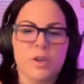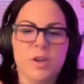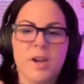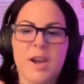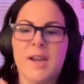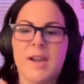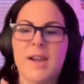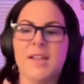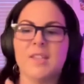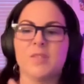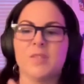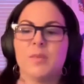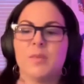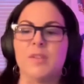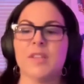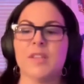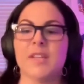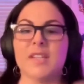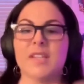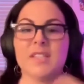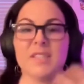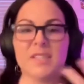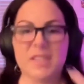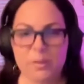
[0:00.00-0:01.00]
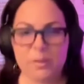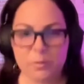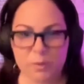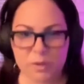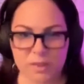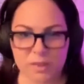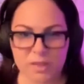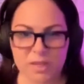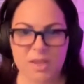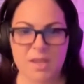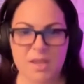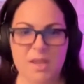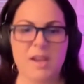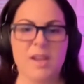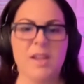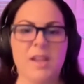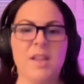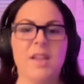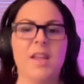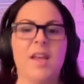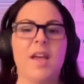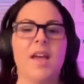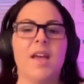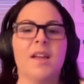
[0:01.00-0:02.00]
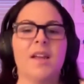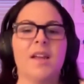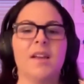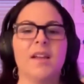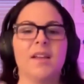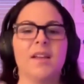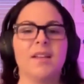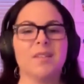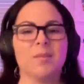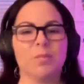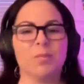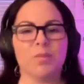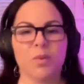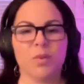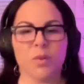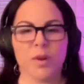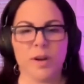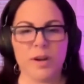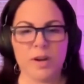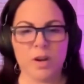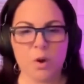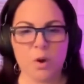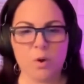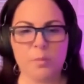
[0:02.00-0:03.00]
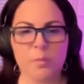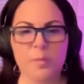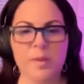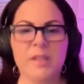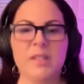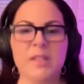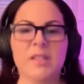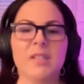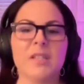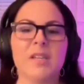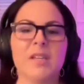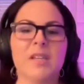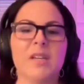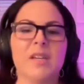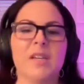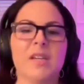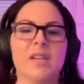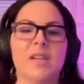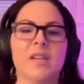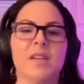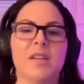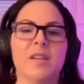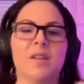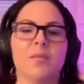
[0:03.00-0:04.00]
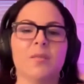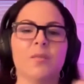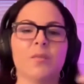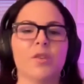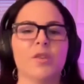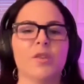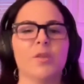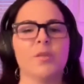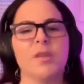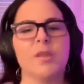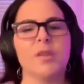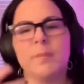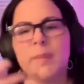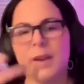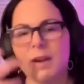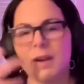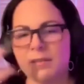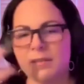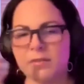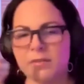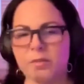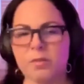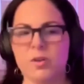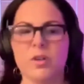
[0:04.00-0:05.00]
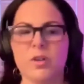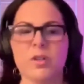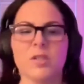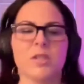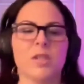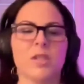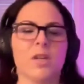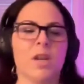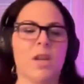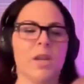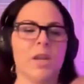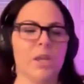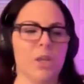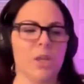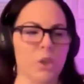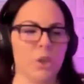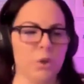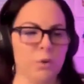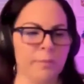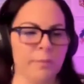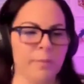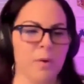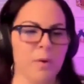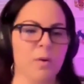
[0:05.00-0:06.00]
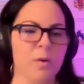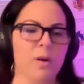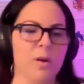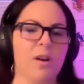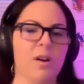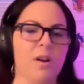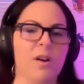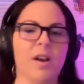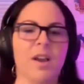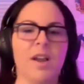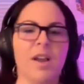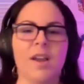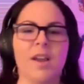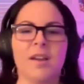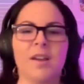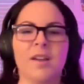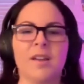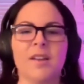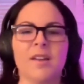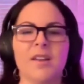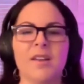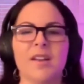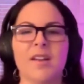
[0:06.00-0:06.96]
And as we like sit with it and explore it openly, and we're using metaphors and humor and